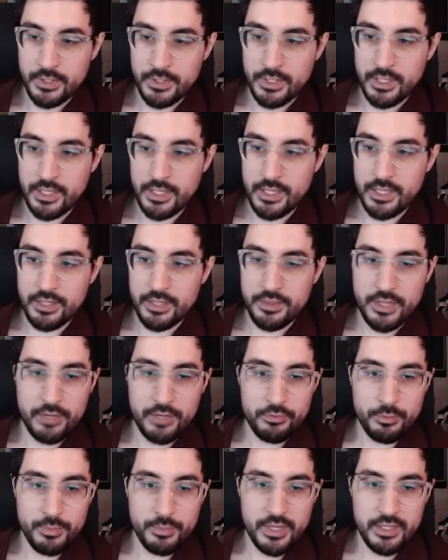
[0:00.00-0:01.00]
And that
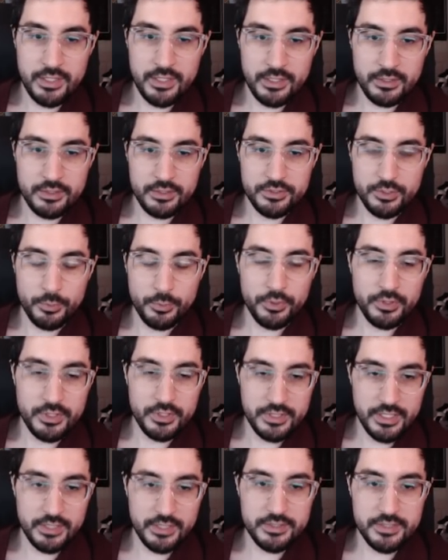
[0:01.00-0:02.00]
remaining, so we're going to
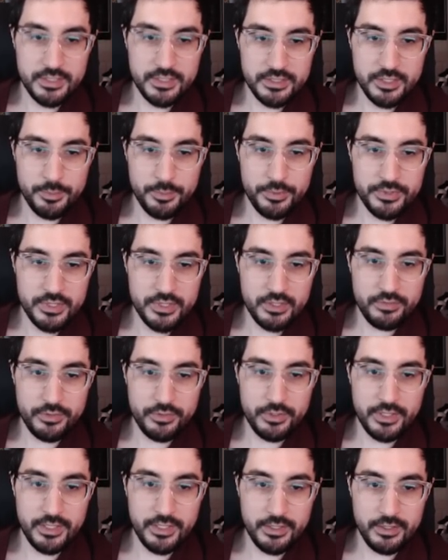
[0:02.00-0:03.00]
take 60% of our
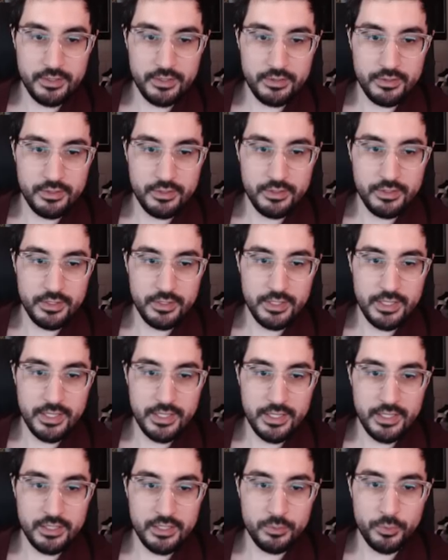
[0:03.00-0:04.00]
hit
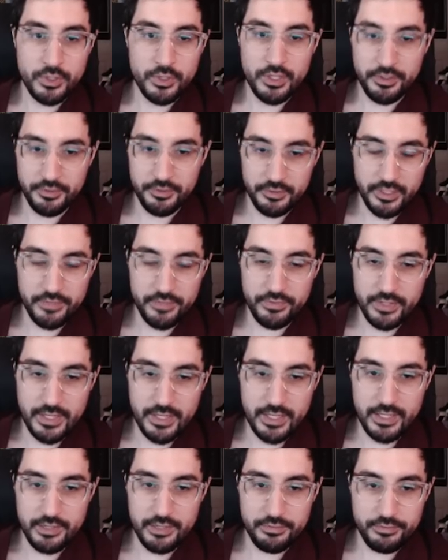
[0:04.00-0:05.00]
and we're cutting our life in
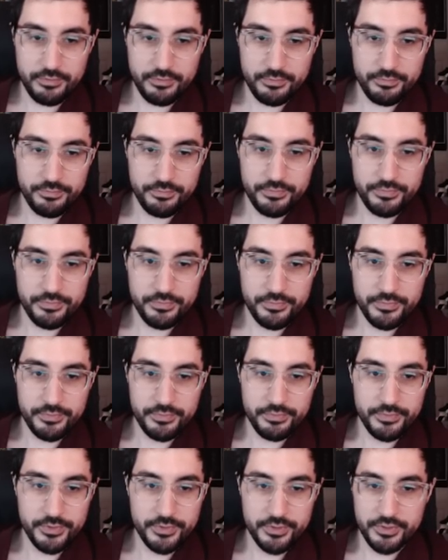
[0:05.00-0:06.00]
half.
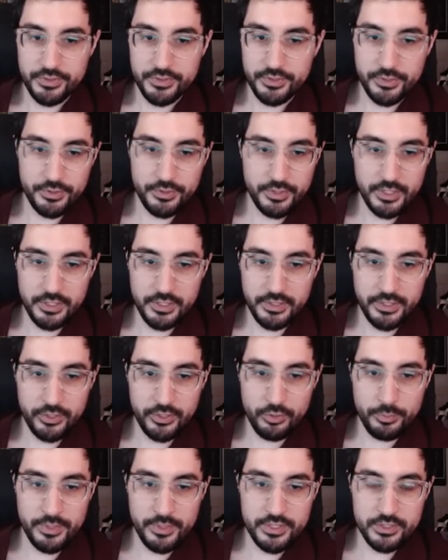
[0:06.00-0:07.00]
You're a
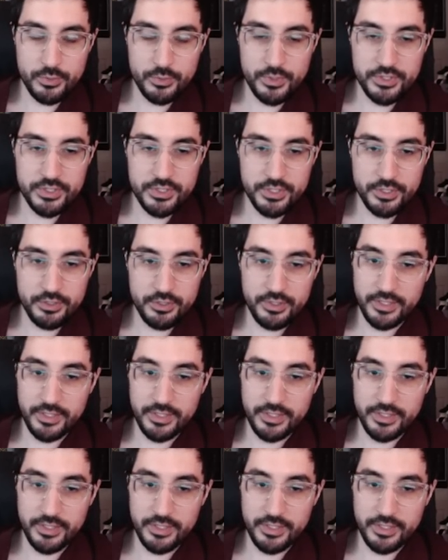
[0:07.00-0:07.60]
little bit squishier.